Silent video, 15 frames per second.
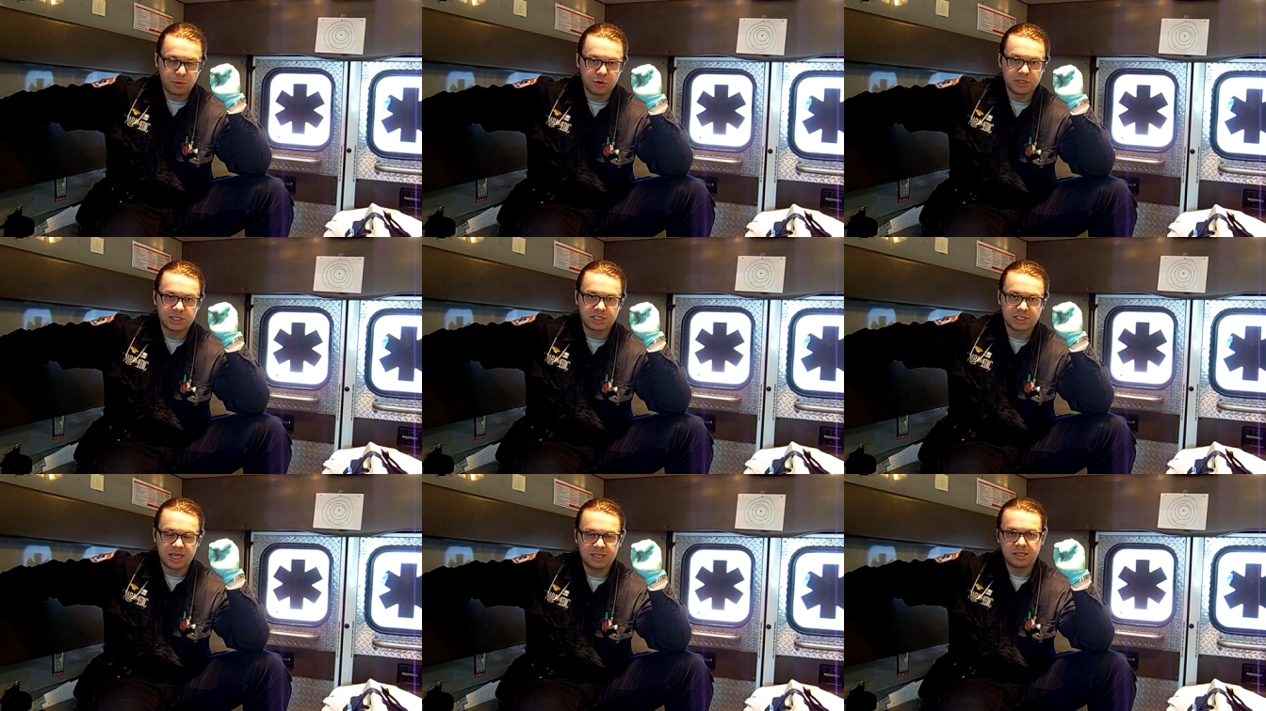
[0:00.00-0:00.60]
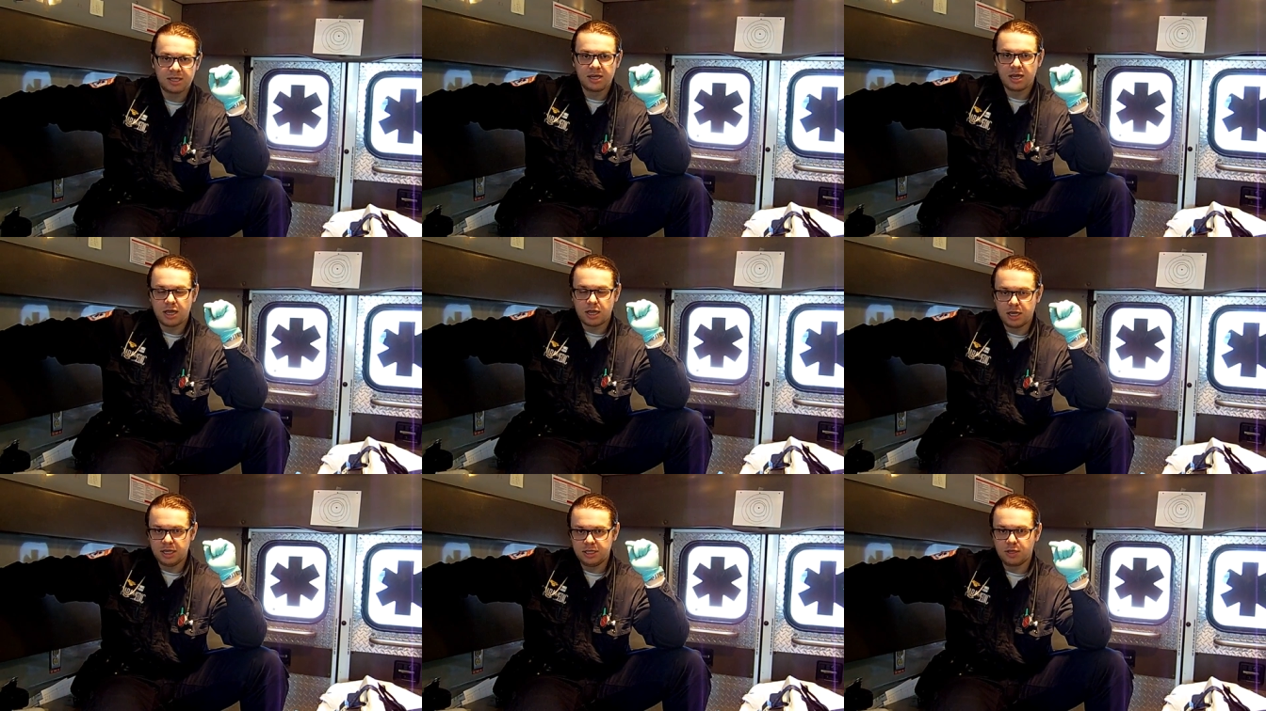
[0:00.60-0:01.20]
going to set
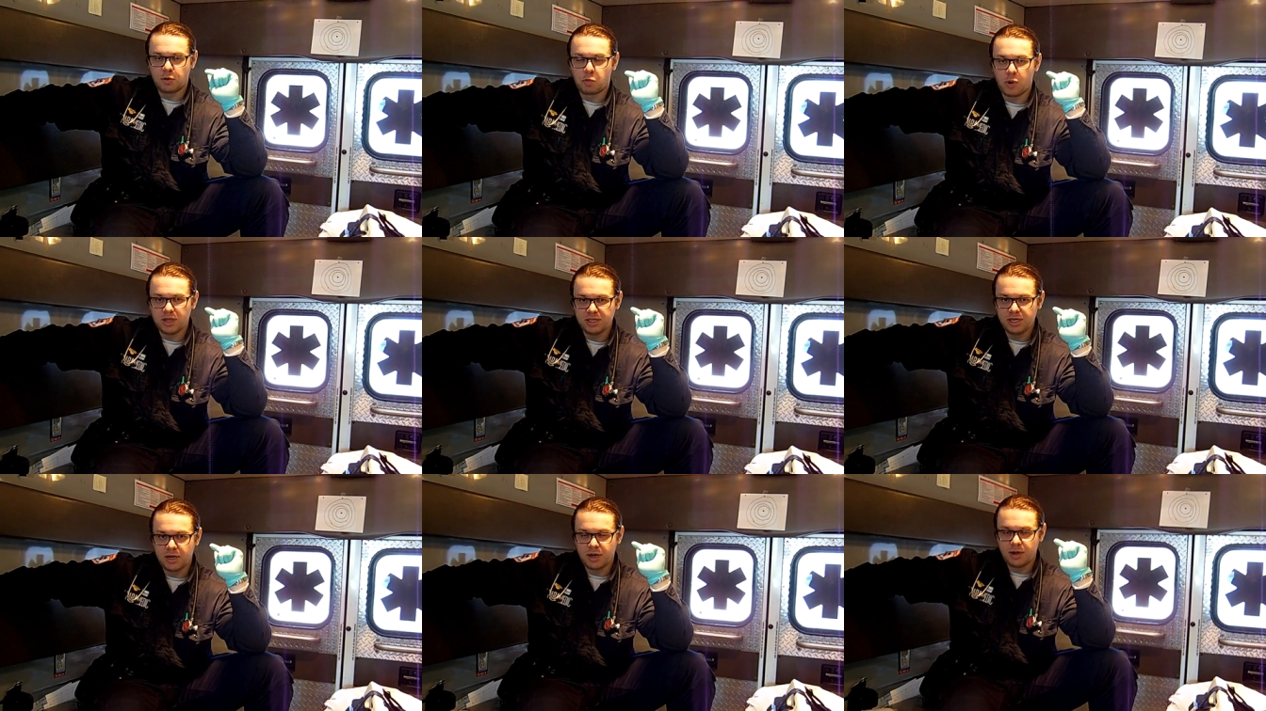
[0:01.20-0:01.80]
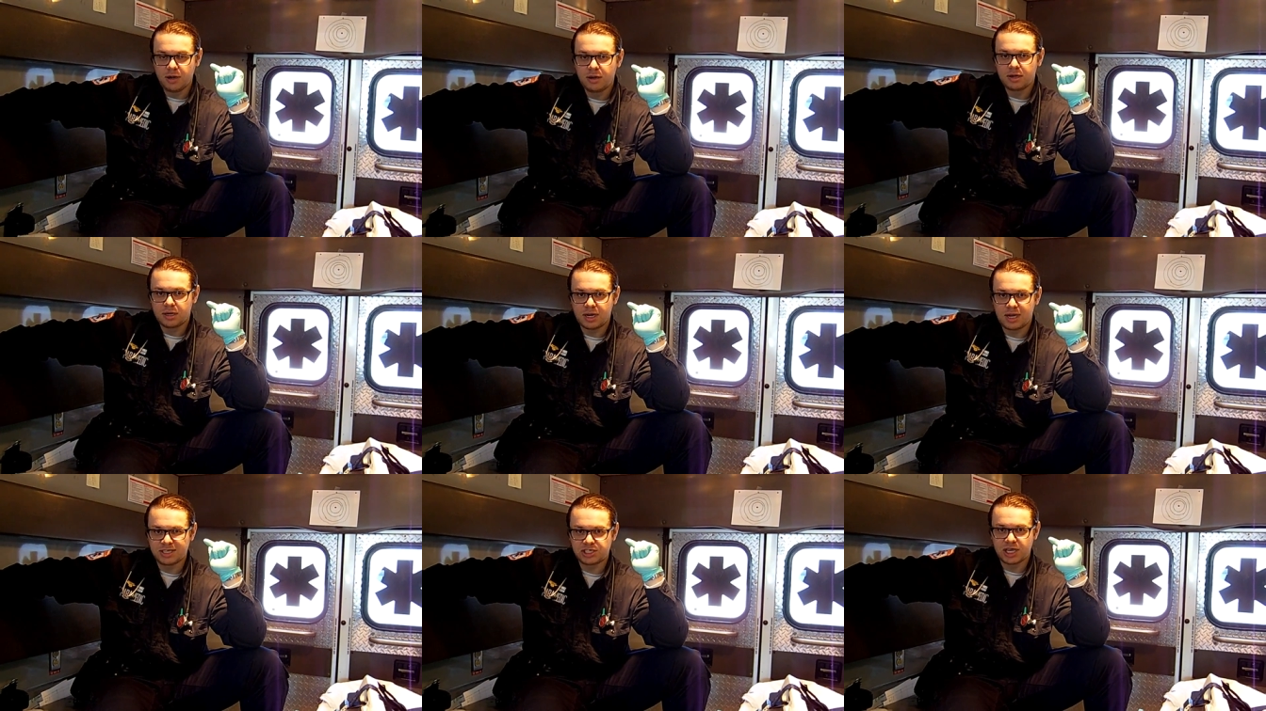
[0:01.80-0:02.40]
either 1 liter
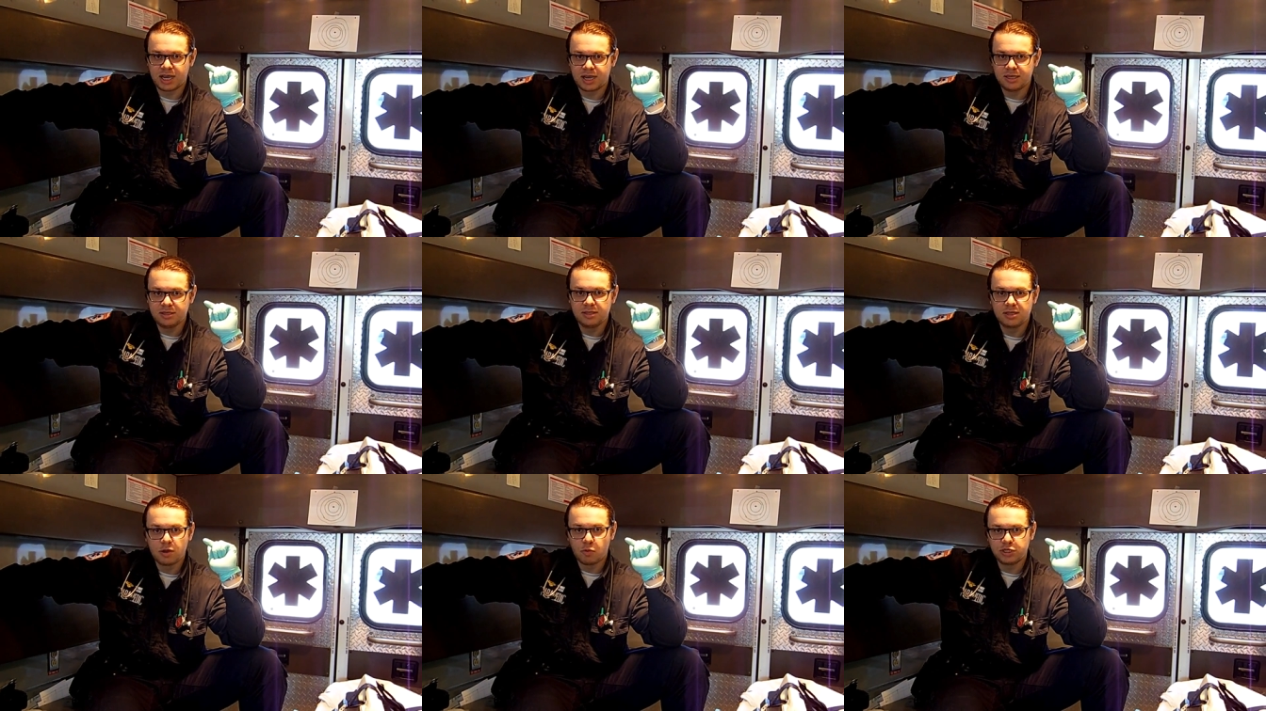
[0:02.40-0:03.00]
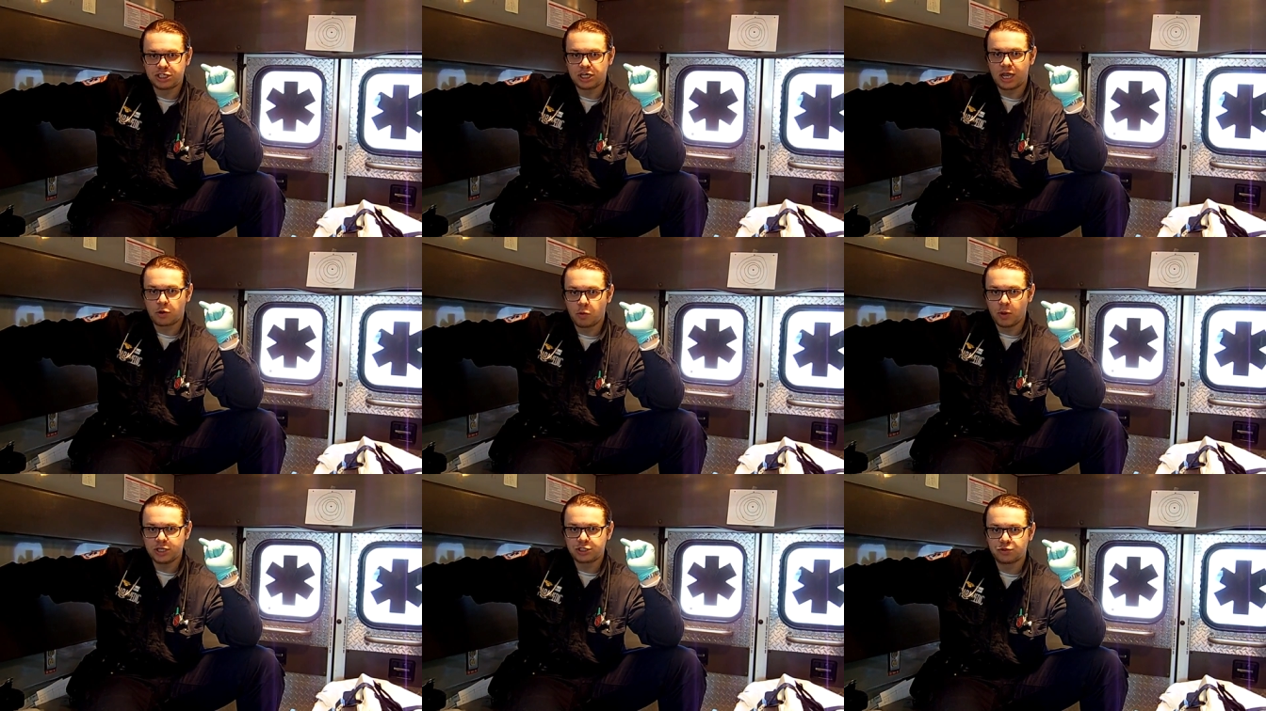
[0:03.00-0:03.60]
a second, which
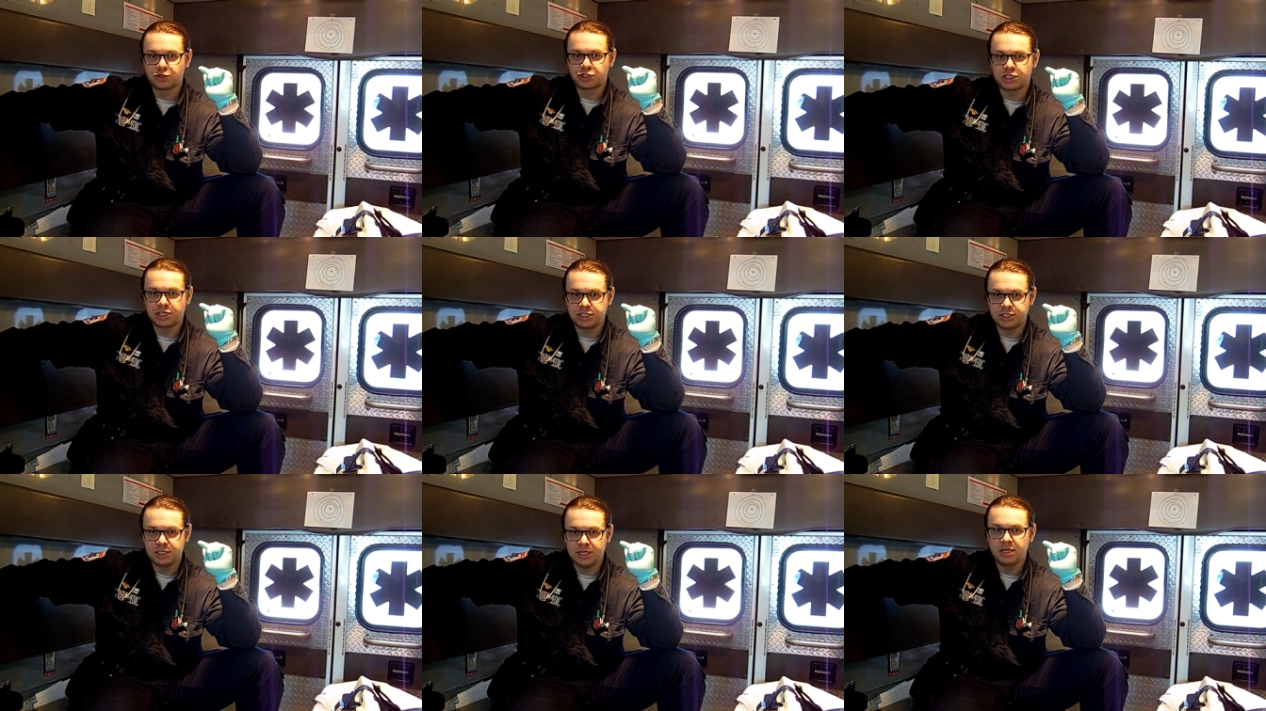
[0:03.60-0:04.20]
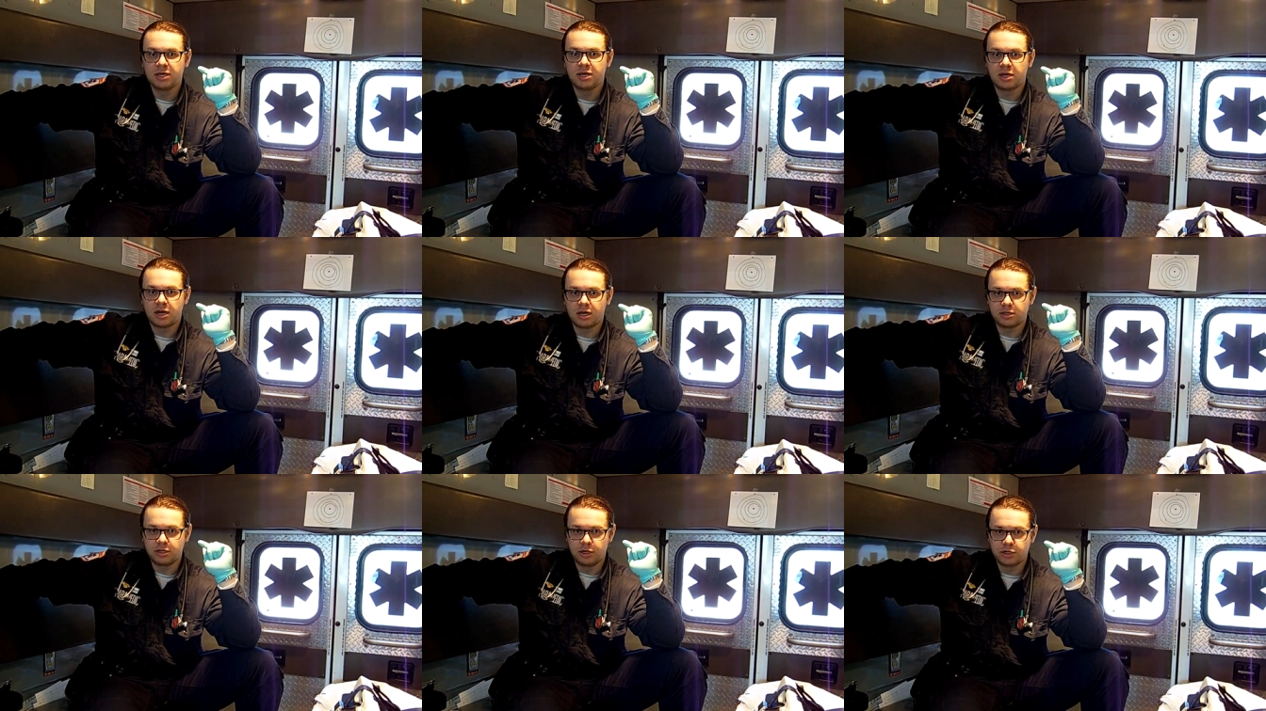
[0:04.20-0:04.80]
equates to 60
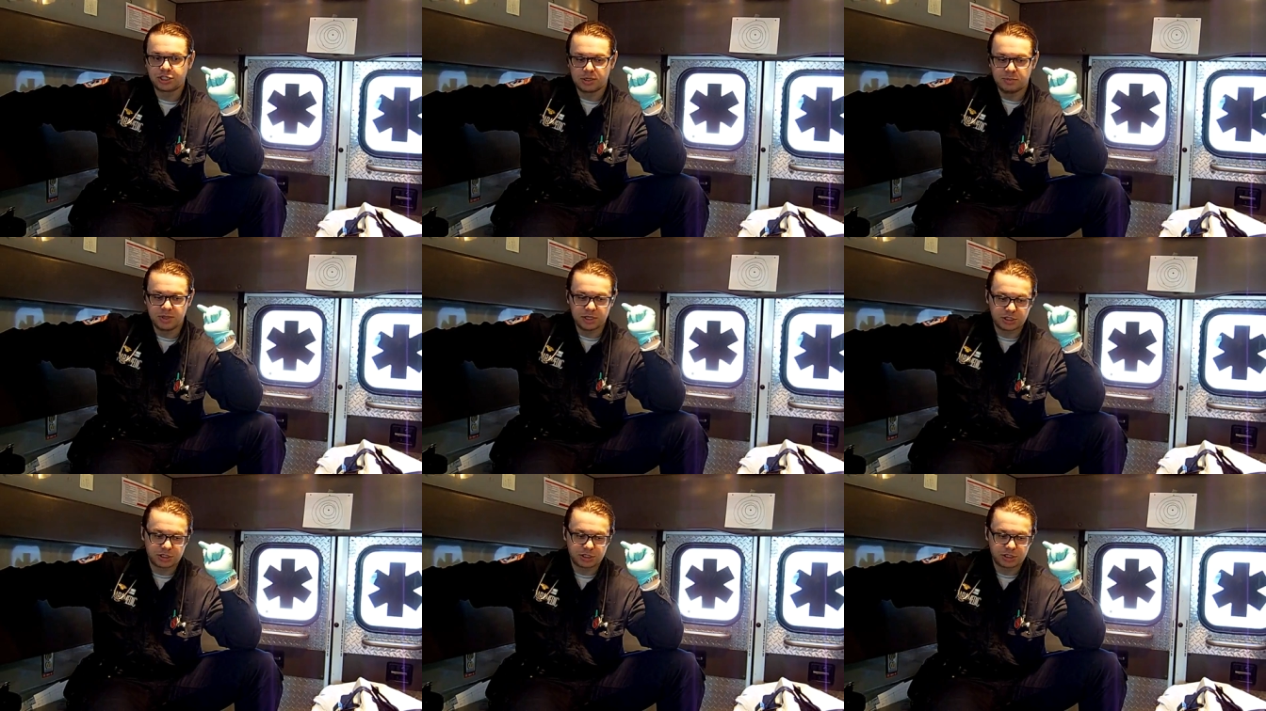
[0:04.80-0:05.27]
liters a minute.